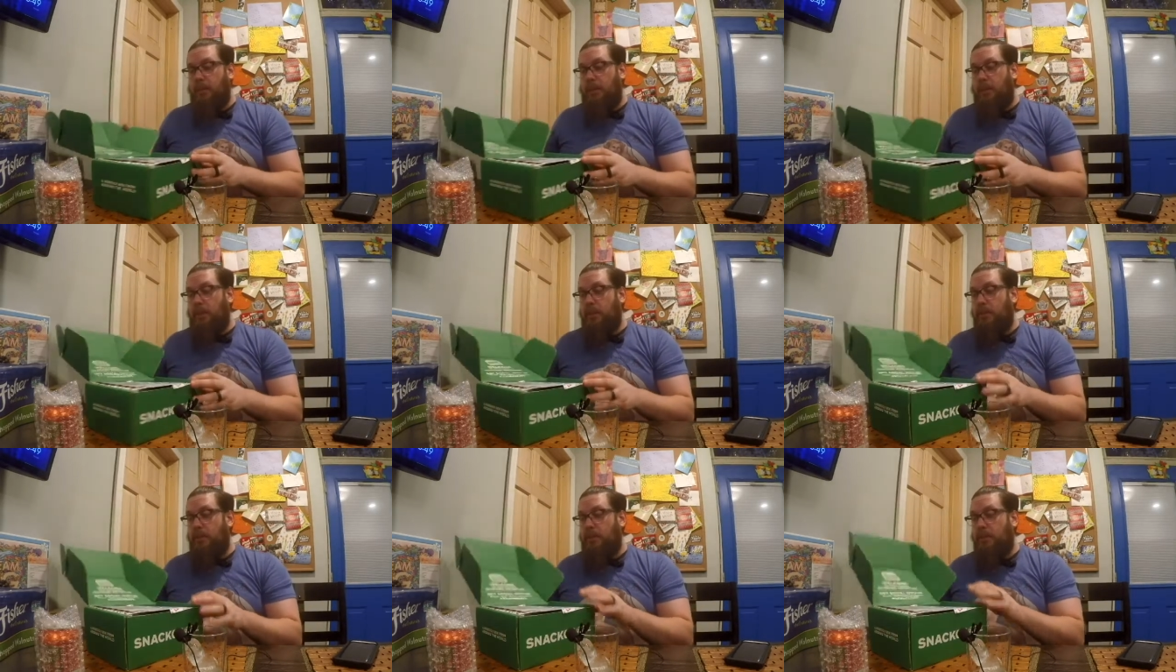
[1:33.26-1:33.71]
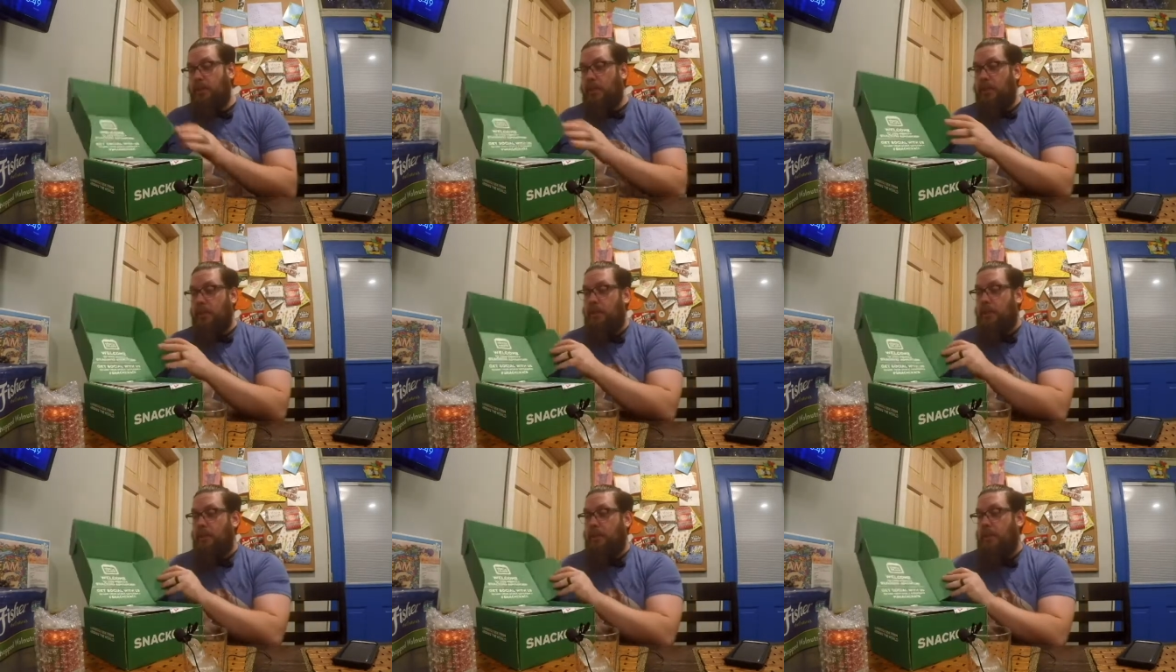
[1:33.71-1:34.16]
Here's what you
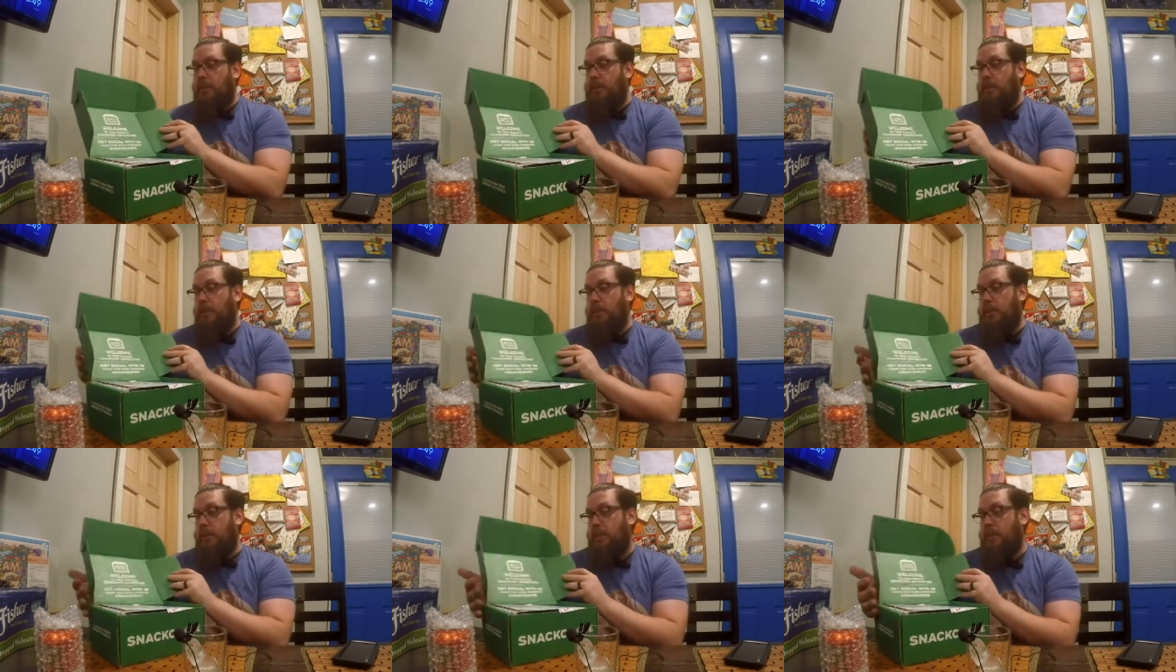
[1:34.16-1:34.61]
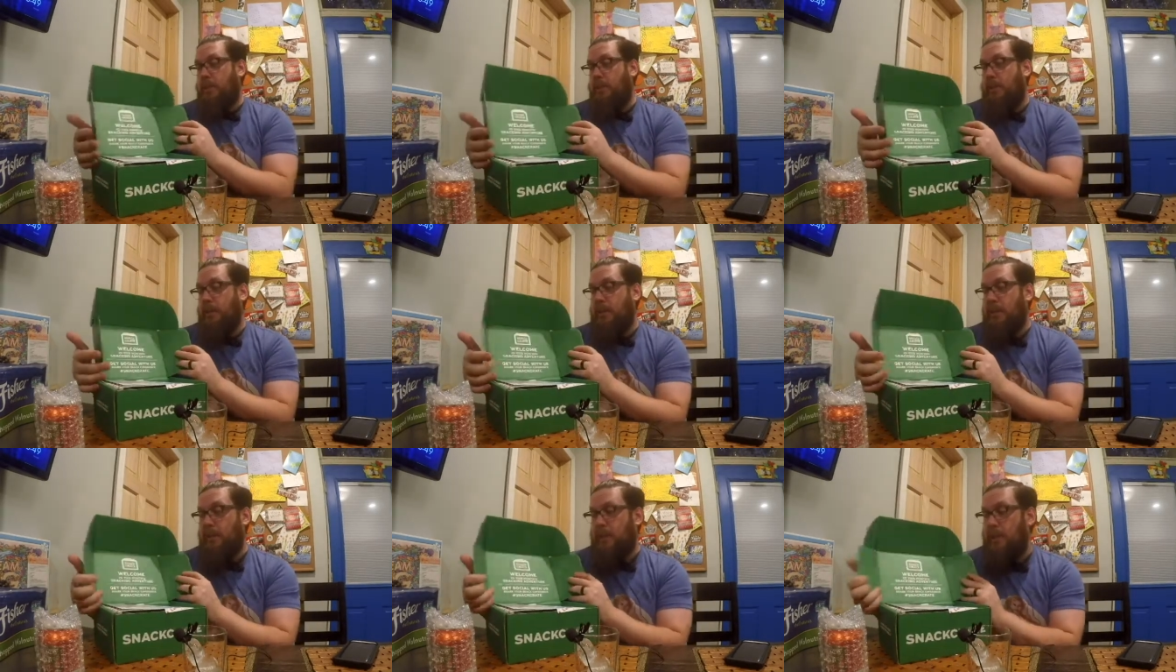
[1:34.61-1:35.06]
get. It says,
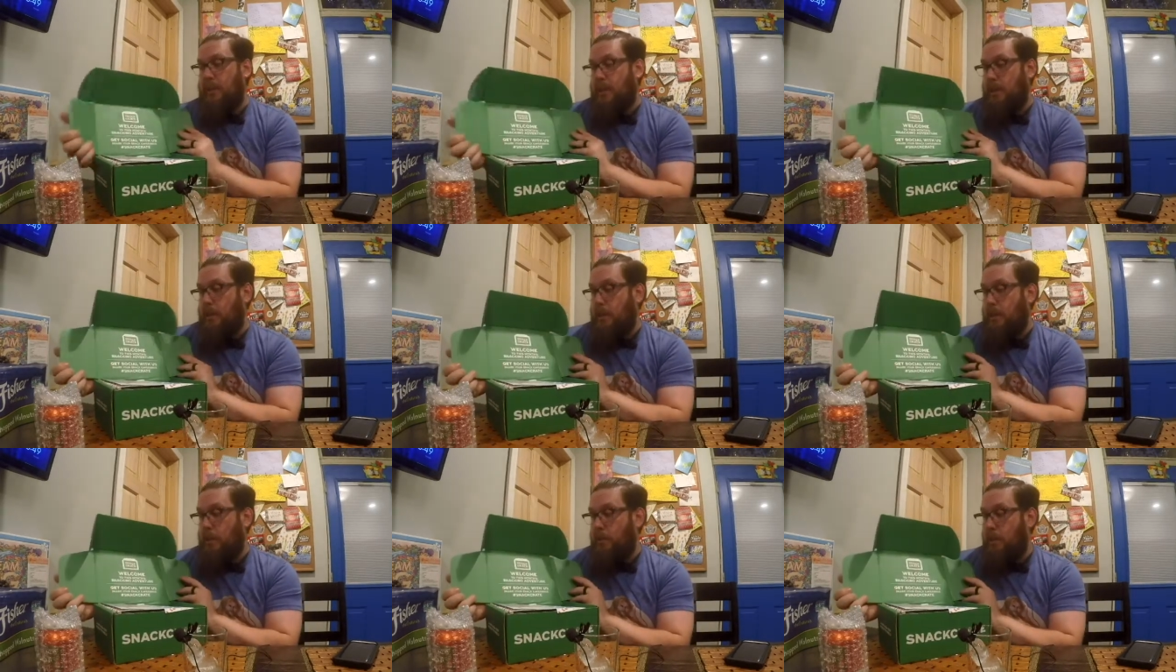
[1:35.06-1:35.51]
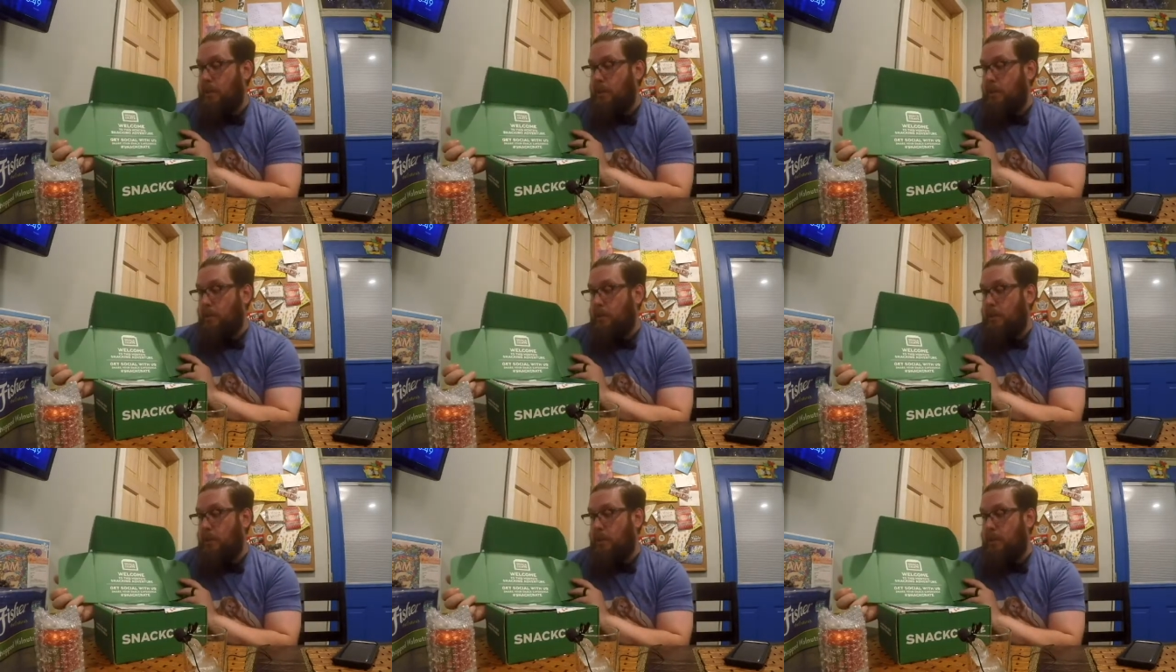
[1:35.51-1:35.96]

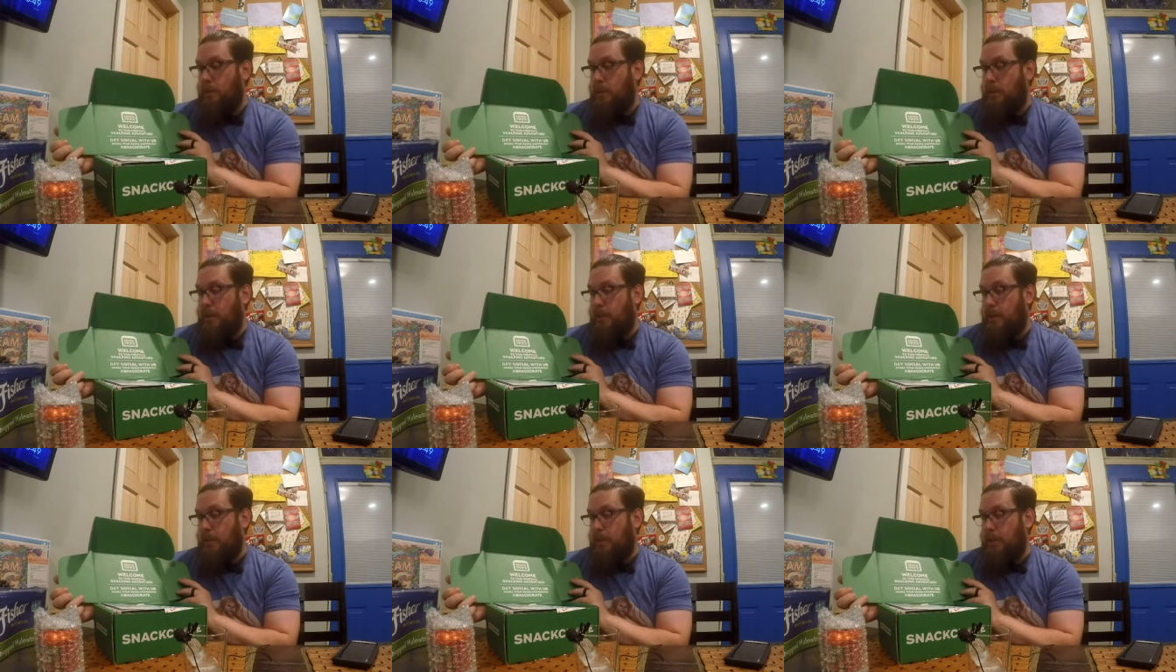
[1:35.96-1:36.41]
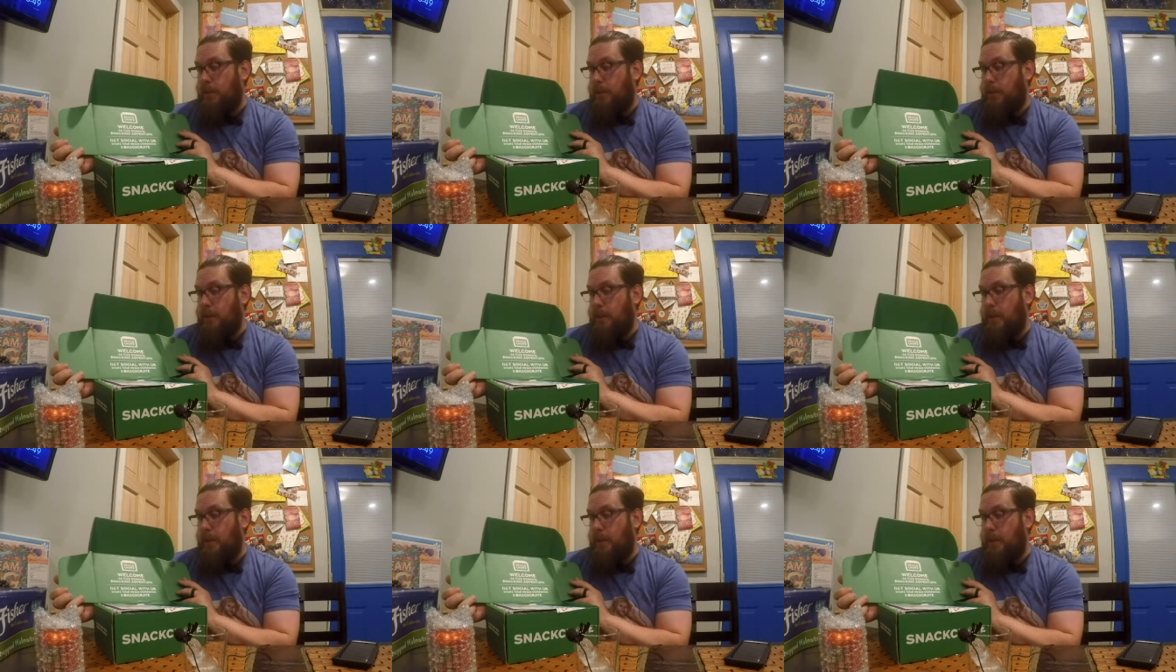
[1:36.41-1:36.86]
Welcome to this month's
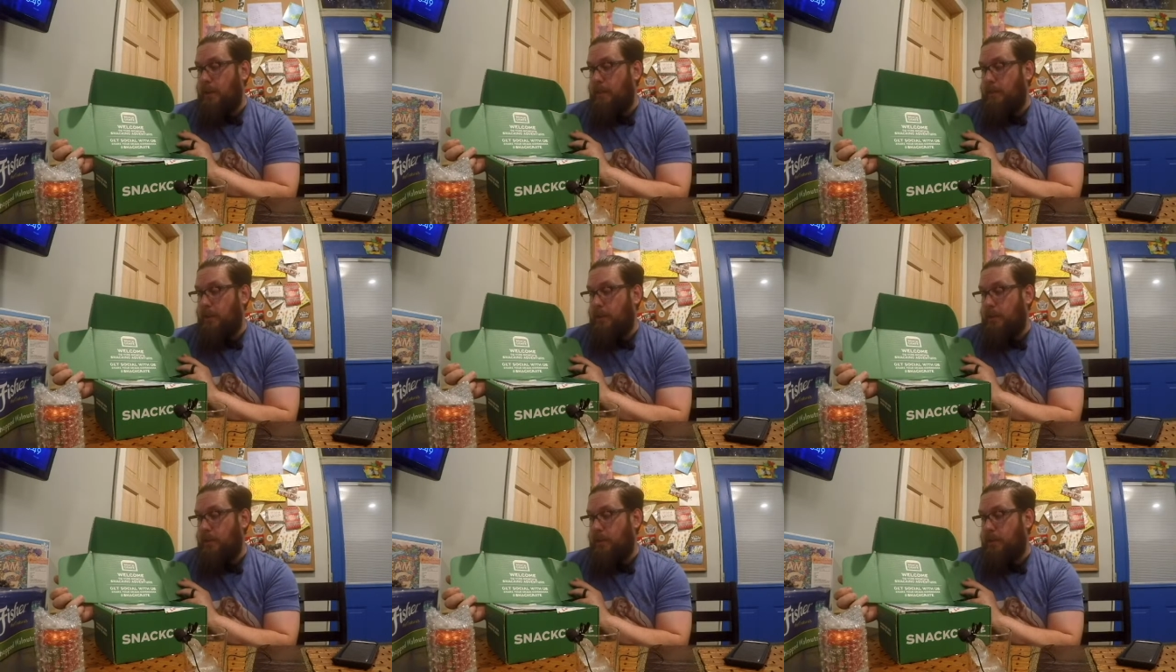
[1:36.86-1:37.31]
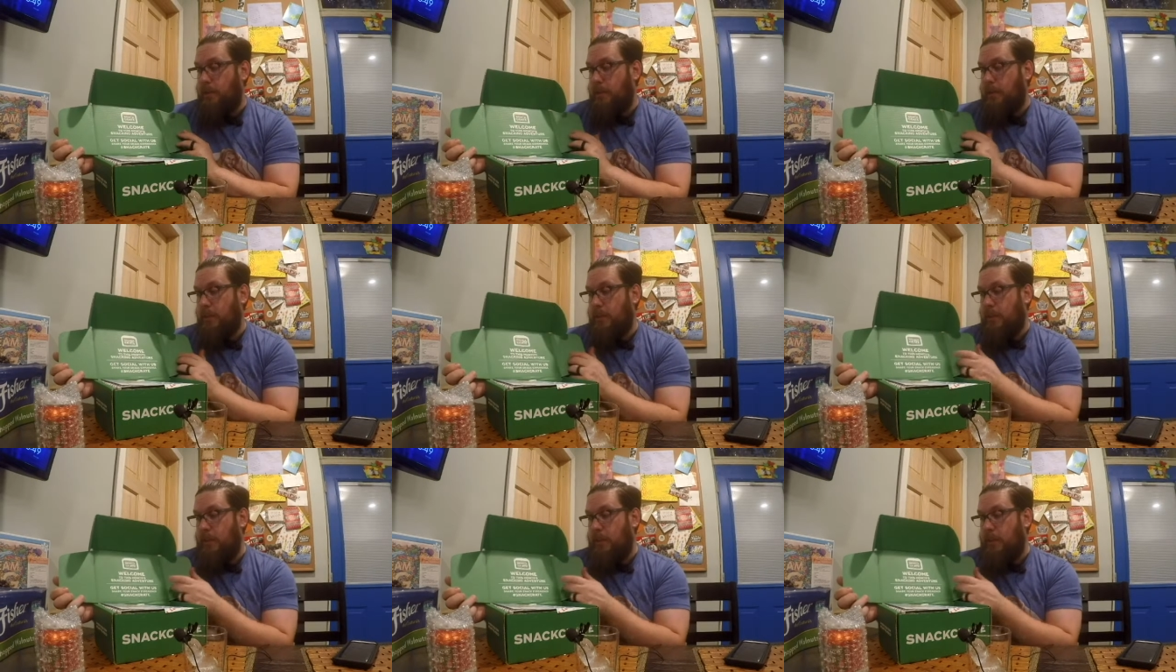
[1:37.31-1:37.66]
snacking adventure.